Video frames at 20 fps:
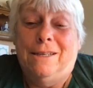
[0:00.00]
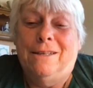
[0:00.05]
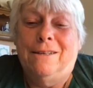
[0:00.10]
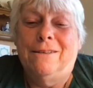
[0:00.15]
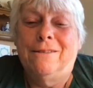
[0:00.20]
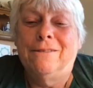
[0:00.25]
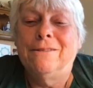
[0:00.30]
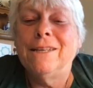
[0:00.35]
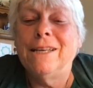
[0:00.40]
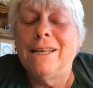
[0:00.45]

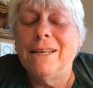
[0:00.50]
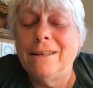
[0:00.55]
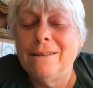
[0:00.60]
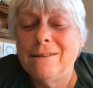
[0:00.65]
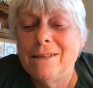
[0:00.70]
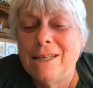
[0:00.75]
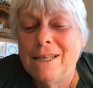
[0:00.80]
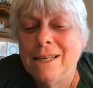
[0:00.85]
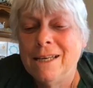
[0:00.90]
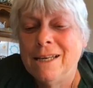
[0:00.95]
Okay.
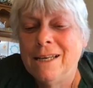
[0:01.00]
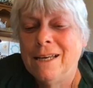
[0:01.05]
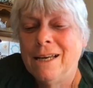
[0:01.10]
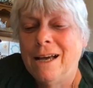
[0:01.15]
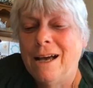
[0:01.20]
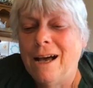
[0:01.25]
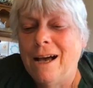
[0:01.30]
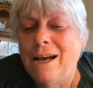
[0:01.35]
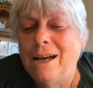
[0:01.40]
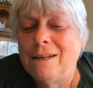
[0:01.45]

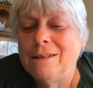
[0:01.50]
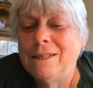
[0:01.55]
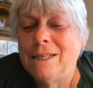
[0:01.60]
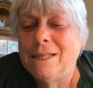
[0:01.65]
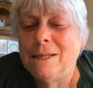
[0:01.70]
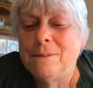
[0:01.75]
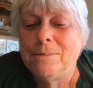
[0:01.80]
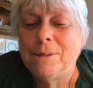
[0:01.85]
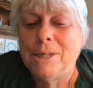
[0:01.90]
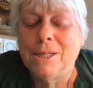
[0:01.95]
Uh,
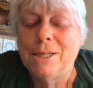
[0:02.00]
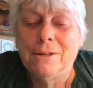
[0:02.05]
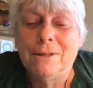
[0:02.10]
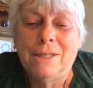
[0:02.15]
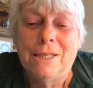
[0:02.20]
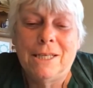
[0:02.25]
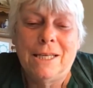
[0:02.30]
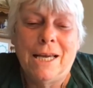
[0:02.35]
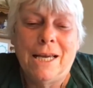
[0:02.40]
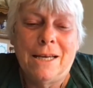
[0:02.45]
he
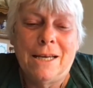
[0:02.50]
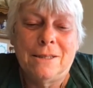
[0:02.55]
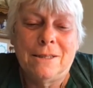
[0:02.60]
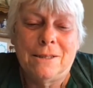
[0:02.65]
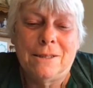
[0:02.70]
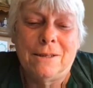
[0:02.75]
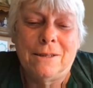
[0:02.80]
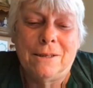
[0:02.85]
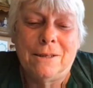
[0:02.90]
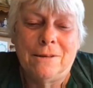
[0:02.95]
apparently has
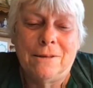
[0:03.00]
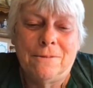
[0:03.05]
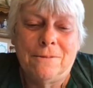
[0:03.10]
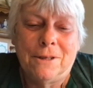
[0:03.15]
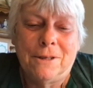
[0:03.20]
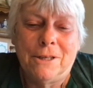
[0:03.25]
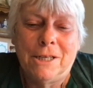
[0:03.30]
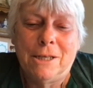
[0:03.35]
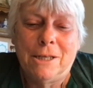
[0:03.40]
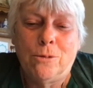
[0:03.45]
a
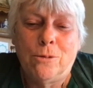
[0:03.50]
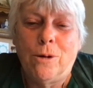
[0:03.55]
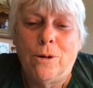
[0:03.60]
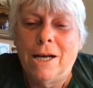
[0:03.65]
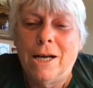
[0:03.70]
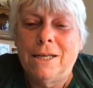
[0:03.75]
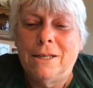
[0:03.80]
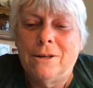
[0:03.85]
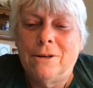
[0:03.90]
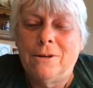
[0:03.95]
very
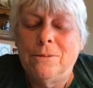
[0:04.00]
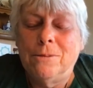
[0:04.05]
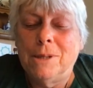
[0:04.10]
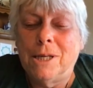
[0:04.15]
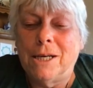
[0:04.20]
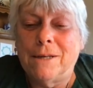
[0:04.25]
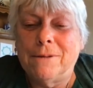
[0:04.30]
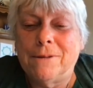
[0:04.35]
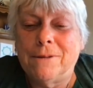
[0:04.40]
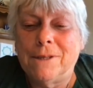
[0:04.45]
quiet home
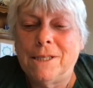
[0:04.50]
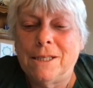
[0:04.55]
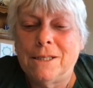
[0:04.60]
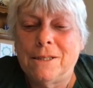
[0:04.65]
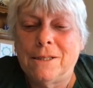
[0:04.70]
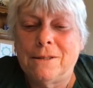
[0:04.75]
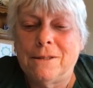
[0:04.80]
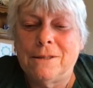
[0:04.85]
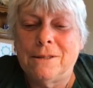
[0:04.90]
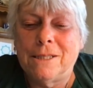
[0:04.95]
life. He
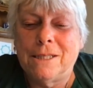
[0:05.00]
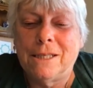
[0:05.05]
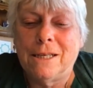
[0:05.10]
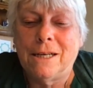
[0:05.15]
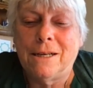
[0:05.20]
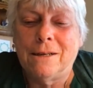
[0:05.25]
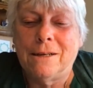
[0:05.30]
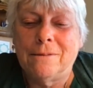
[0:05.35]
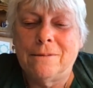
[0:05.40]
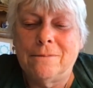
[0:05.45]
doesn't,
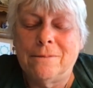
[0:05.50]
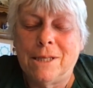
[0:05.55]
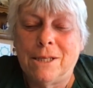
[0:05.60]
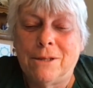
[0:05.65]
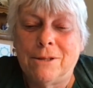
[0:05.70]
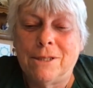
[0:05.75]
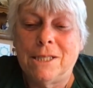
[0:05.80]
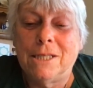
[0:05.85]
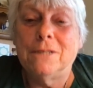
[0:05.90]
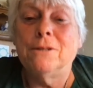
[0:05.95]
uh, you know,
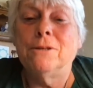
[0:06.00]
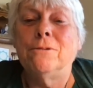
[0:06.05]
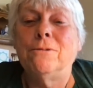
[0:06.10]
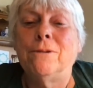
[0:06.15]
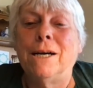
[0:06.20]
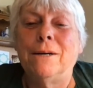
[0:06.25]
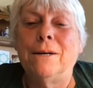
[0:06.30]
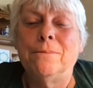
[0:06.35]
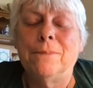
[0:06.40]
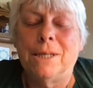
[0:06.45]
he doesn't go
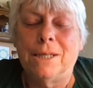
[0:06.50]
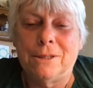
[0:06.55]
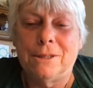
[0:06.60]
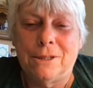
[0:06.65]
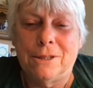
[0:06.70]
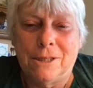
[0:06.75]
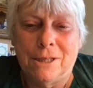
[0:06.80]
out much.